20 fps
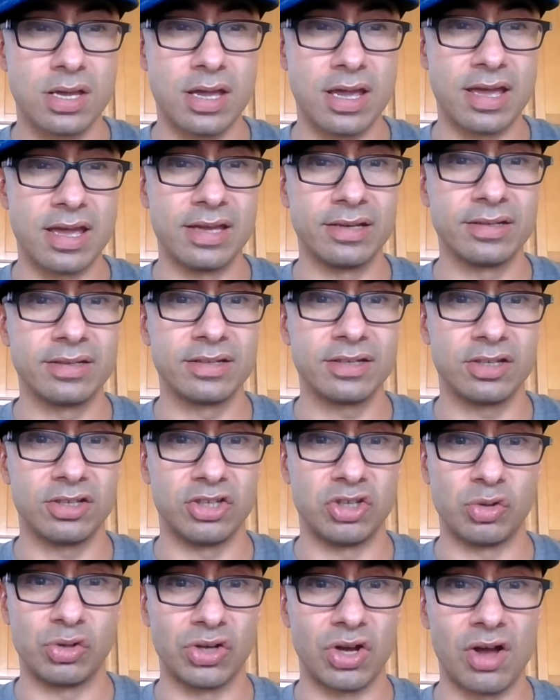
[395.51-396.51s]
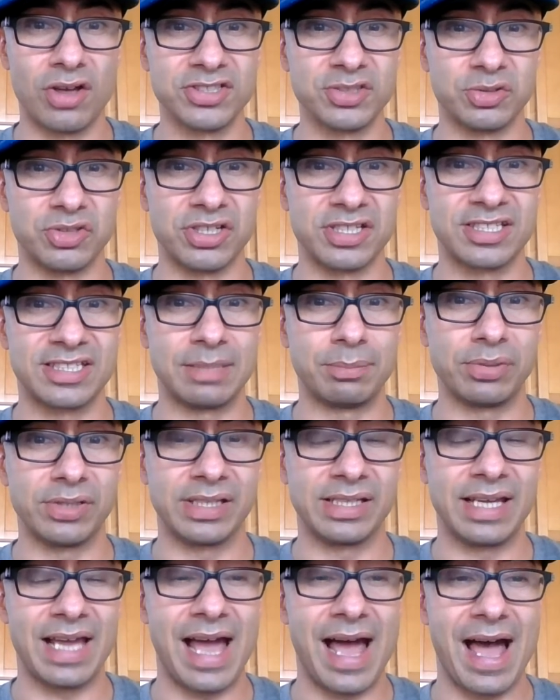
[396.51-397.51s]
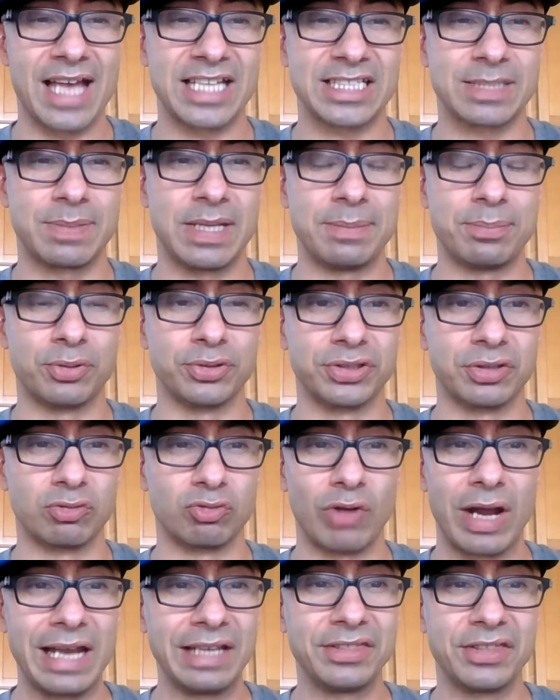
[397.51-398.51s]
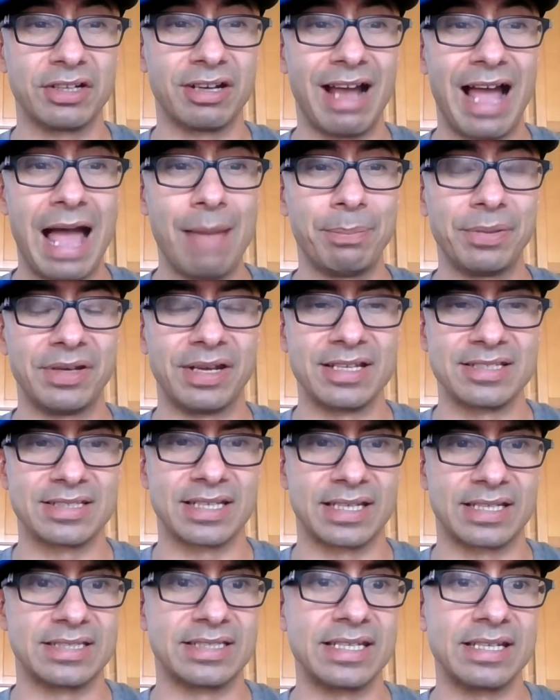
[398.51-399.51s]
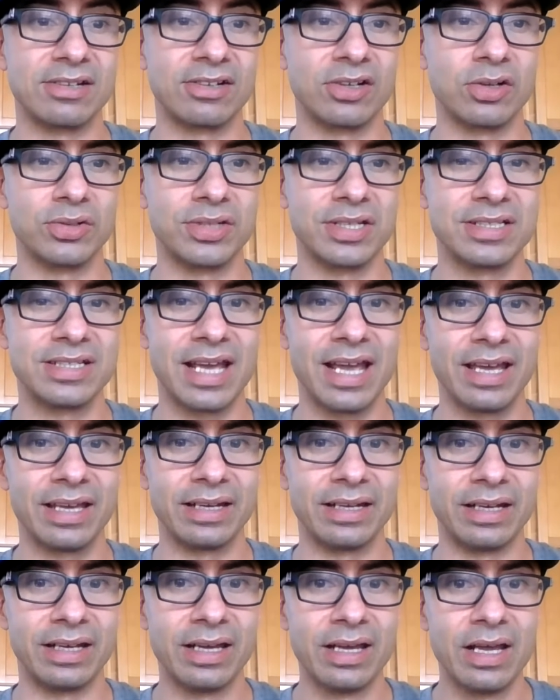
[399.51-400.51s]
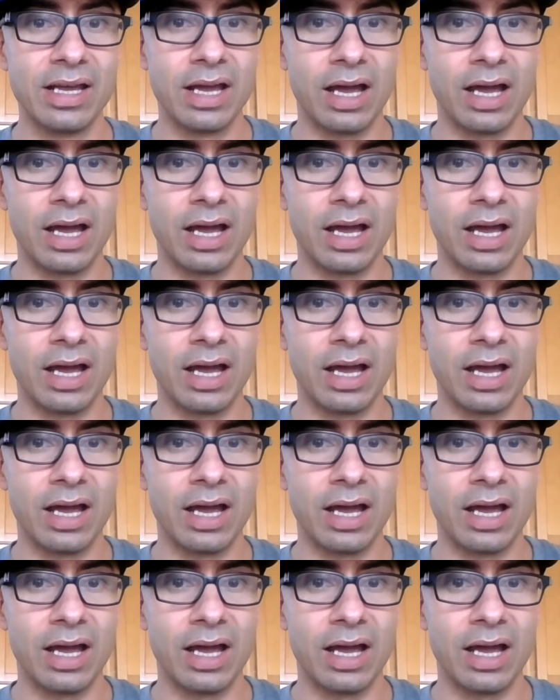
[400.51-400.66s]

And you could also just simply ask people to rate their happiness, like zero to 10,